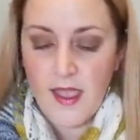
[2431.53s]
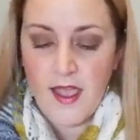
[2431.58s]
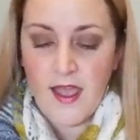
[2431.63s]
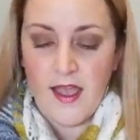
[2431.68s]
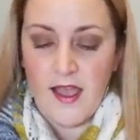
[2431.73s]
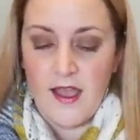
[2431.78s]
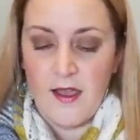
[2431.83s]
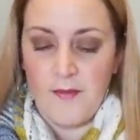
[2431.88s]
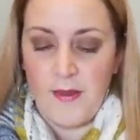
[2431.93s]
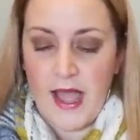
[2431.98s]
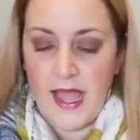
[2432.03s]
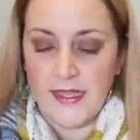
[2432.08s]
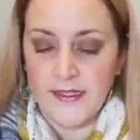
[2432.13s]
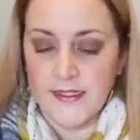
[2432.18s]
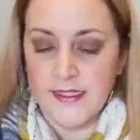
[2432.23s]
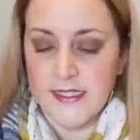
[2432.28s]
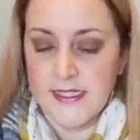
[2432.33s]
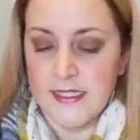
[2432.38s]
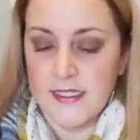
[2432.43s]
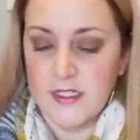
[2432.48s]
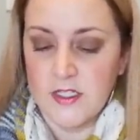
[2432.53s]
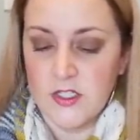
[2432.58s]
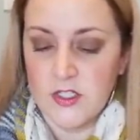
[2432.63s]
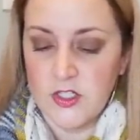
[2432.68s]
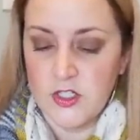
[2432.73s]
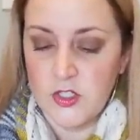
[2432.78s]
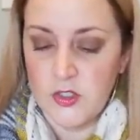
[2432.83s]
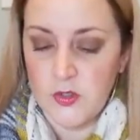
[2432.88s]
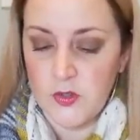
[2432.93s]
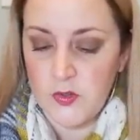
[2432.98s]
I listen
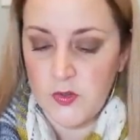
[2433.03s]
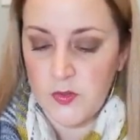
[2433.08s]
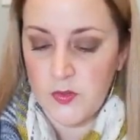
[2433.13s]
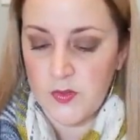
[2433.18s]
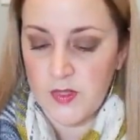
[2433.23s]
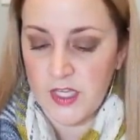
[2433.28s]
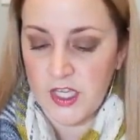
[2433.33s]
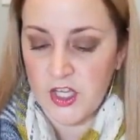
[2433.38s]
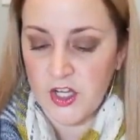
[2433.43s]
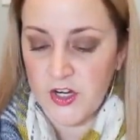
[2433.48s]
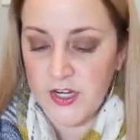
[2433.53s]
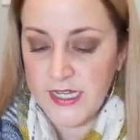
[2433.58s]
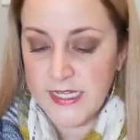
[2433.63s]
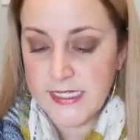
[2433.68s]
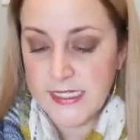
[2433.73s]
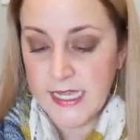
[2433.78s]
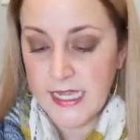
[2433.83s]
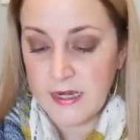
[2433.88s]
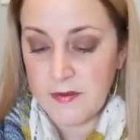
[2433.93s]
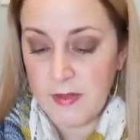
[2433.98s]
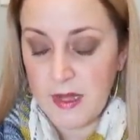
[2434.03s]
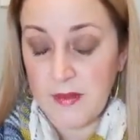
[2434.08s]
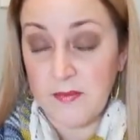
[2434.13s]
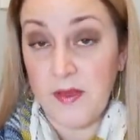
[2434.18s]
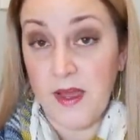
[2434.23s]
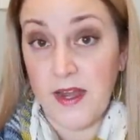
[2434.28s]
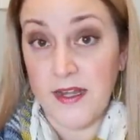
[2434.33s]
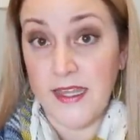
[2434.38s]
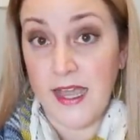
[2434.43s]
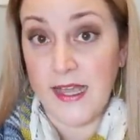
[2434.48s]
to the Curious Handmade
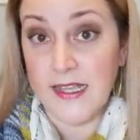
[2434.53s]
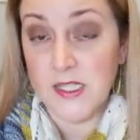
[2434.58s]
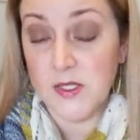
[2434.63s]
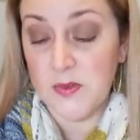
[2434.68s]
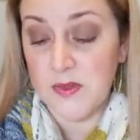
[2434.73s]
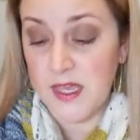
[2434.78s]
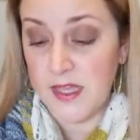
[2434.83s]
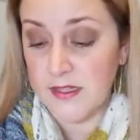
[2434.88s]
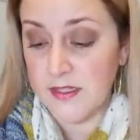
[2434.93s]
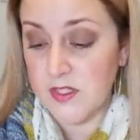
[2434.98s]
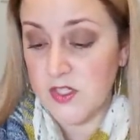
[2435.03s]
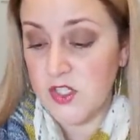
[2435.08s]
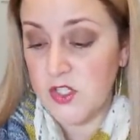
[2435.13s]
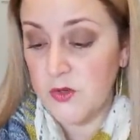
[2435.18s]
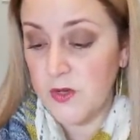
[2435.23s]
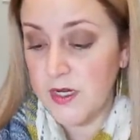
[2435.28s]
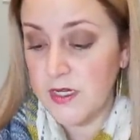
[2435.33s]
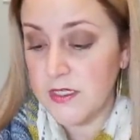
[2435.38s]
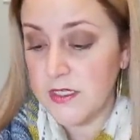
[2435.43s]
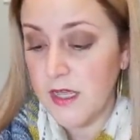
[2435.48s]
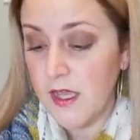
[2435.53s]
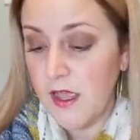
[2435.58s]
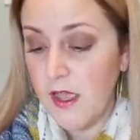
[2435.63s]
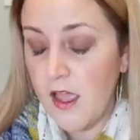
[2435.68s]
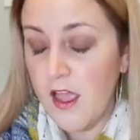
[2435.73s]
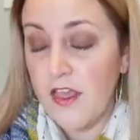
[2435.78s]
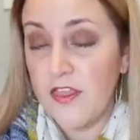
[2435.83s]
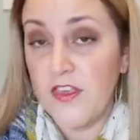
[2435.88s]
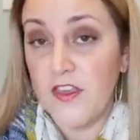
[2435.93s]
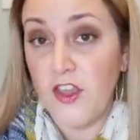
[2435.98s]
podcast with Helen Stewart,
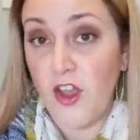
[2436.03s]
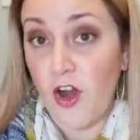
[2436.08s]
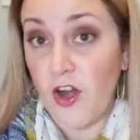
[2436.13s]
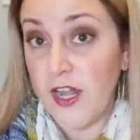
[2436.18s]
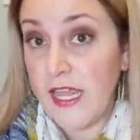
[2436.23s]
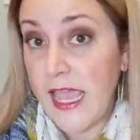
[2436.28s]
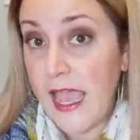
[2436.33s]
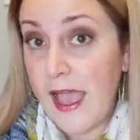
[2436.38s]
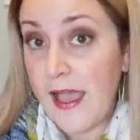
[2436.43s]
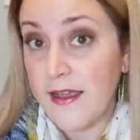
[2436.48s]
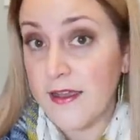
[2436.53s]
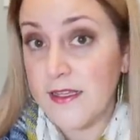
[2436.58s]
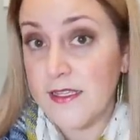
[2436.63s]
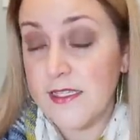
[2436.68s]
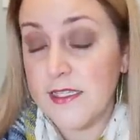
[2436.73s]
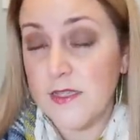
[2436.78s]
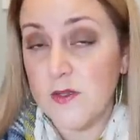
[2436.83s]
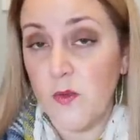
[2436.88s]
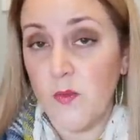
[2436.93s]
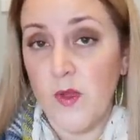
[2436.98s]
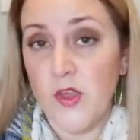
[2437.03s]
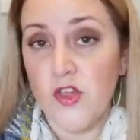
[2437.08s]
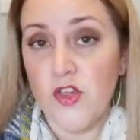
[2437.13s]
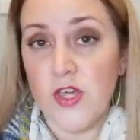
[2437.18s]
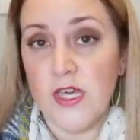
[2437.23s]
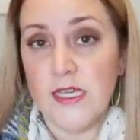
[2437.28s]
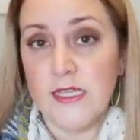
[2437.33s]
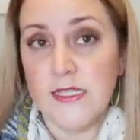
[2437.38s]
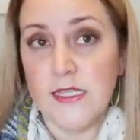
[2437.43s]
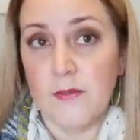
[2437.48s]
the Yarniacs,
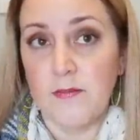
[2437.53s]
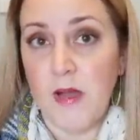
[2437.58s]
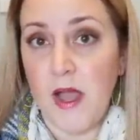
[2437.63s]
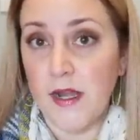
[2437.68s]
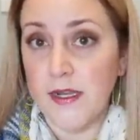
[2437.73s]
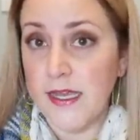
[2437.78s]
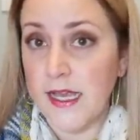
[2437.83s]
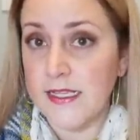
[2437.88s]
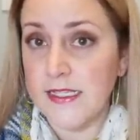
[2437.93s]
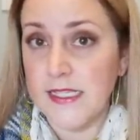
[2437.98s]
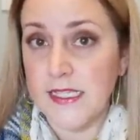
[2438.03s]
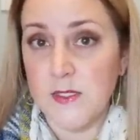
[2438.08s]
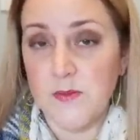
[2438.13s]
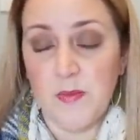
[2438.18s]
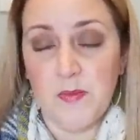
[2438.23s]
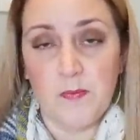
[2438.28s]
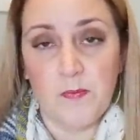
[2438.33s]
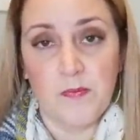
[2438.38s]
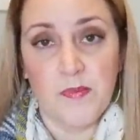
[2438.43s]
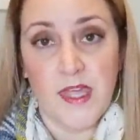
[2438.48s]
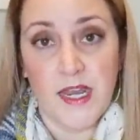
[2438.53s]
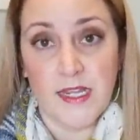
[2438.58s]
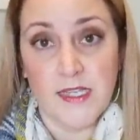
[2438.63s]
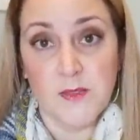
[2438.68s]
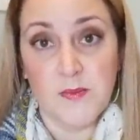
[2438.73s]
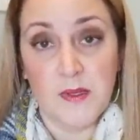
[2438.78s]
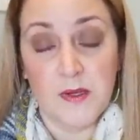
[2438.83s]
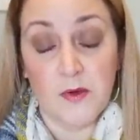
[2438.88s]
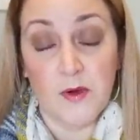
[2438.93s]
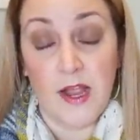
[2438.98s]
which is a podcast that
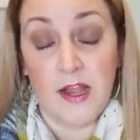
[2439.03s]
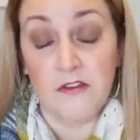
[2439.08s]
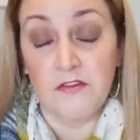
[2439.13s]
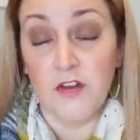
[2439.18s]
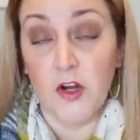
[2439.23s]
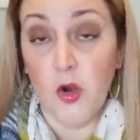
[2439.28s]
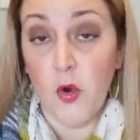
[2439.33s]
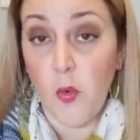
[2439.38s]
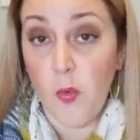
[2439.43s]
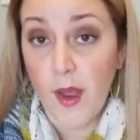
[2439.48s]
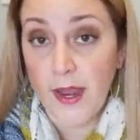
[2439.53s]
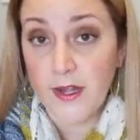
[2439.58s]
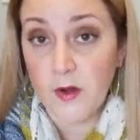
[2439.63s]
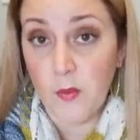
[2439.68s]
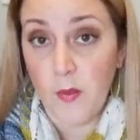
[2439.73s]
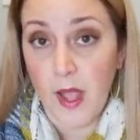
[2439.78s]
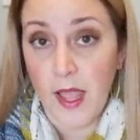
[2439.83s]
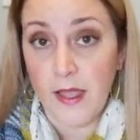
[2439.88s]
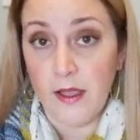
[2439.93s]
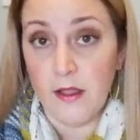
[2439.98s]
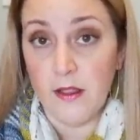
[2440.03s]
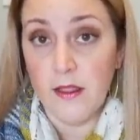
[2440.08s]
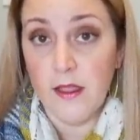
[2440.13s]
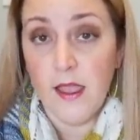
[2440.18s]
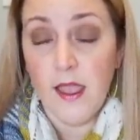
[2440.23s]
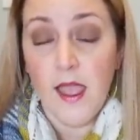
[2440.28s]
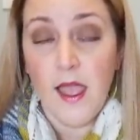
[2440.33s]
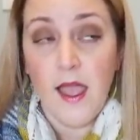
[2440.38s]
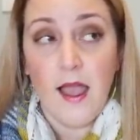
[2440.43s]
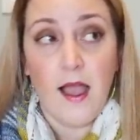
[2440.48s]
has been around for quite a while.
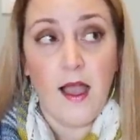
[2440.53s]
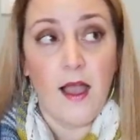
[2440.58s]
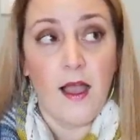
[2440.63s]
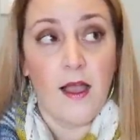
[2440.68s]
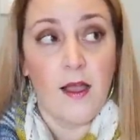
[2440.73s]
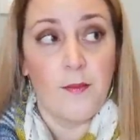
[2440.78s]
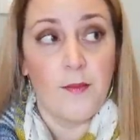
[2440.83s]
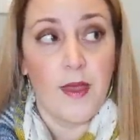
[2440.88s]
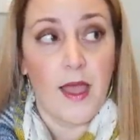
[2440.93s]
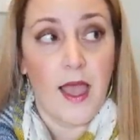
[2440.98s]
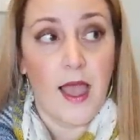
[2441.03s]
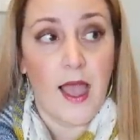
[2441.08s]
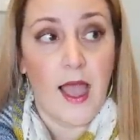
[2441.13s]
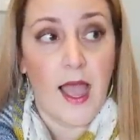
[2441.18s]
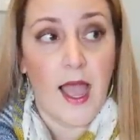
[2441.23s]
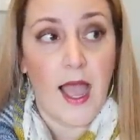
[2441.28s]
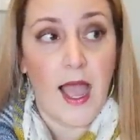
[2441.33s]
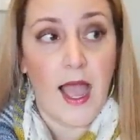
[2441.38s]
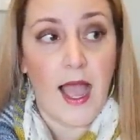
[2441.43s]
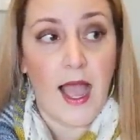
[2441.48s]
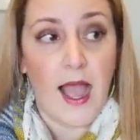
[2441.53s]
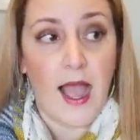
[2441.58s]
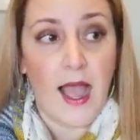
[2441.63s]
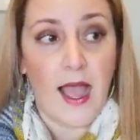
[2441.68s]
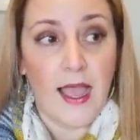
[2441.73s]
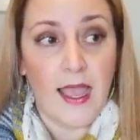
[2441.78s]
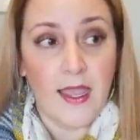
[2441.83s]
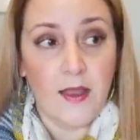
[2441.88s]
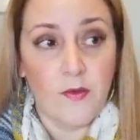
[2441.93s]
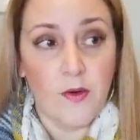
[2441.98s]

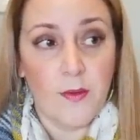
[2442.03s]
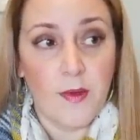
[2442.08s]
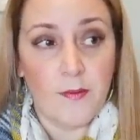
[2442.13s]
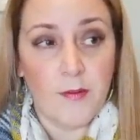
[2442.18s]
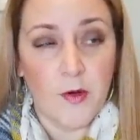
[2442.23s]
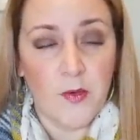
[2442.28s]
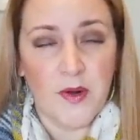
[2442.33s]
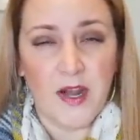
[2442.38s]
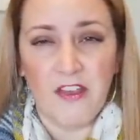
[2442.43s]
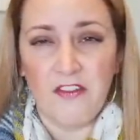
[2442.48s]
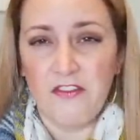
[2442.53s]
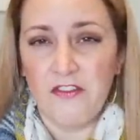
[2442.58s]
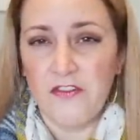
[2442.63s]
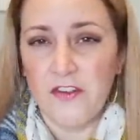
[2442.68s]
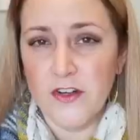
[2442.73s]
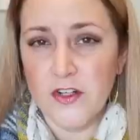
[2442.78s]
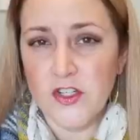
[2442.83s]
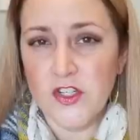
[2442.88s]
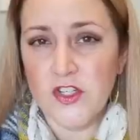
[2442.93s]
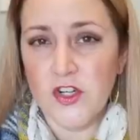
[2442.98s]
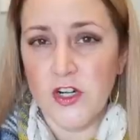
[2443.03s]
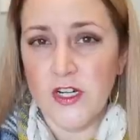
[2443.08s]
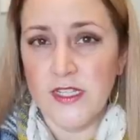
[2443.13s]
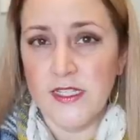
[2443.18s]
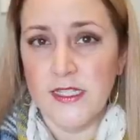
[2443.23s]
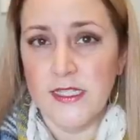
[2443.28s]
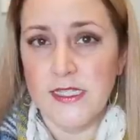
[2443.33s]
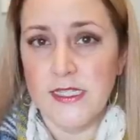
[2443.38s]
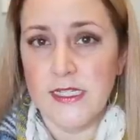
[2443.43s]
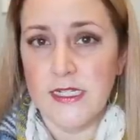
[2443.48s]
I remember when I first
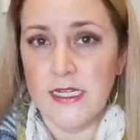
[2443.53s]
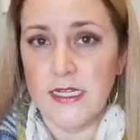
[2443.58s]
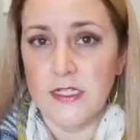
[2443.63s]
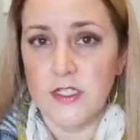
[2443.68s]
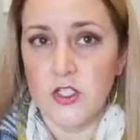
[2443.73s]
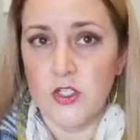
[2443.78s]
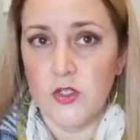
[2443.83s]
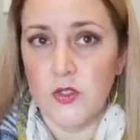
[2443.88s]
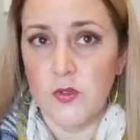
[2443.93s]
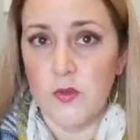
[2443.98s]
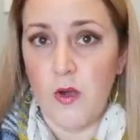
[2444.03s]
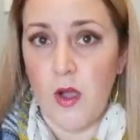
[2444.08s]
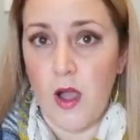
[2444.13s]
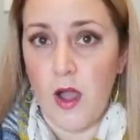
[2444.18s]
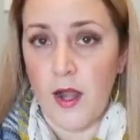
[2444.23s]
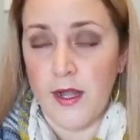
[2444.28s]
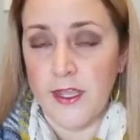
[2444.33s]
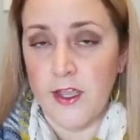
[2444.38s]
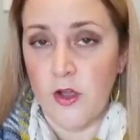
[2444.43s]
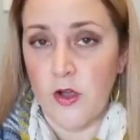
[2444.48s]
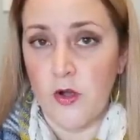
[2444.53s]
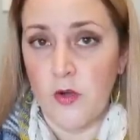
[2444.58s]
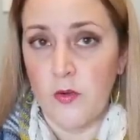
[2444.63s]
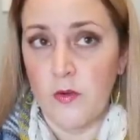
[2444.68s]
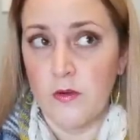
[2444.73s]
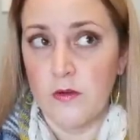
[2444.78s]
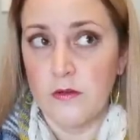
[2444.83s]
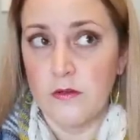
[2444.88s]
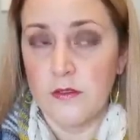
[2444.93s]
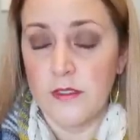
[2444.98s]
started listening to
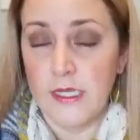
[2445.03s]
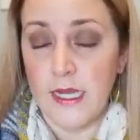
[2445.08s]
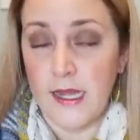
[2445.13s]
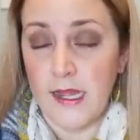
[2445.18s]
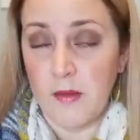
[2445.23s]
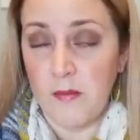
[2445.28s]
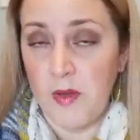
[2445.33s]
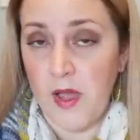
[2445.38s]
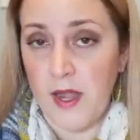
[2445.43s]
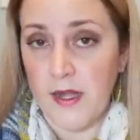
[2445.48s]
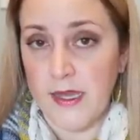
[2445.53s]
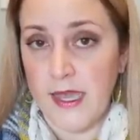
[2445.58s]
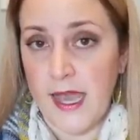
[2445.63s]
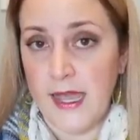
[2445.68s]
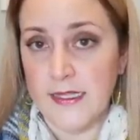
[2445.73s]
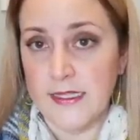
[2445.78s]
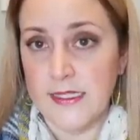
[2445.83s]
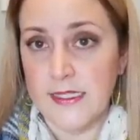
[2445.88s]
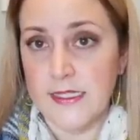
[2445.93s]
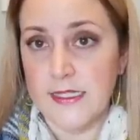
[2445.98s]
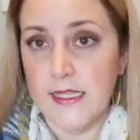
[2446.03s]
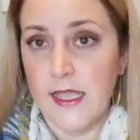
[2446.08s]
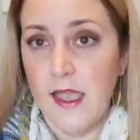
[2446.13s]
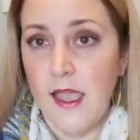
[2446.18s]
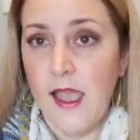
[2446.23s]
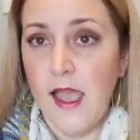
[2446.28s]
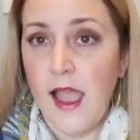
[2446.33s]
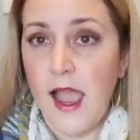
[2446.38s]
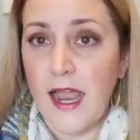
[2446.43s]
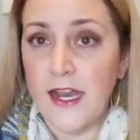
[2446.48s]
audio knitting podcasts,
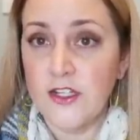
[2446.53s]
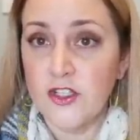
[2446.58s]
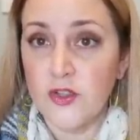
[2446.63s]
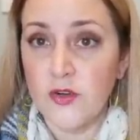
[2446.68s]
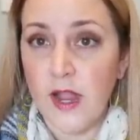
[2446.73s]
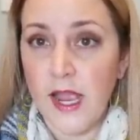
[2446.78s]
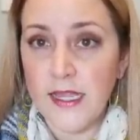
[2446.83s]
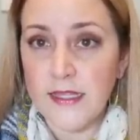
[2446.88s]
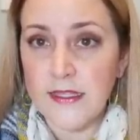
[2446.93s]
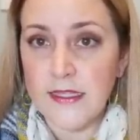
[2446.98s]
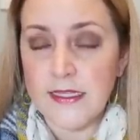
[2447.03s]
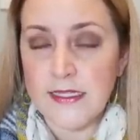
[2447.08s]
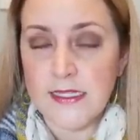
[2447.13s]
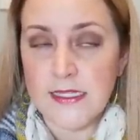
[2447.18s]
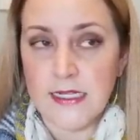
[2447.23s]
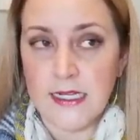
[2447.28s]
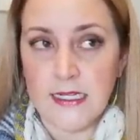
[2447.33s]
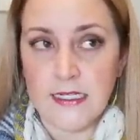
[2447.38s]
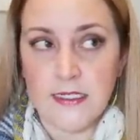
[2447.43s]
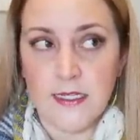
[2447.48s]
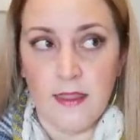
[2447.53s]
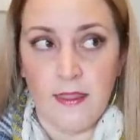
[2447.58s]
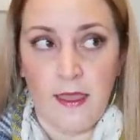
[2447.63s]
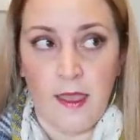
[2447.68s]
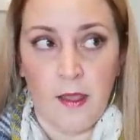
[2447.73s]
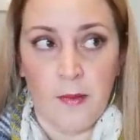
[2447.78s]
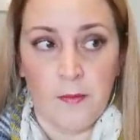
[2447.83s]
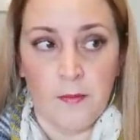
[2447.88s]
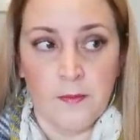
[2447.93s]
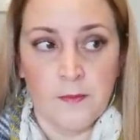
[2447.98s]
I tried listening to
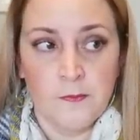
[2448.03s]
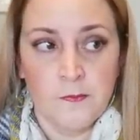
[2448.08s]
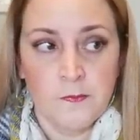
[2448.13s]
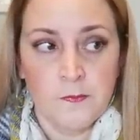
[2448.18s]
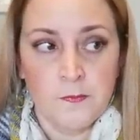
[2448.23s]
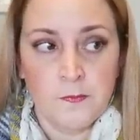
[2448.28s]
them,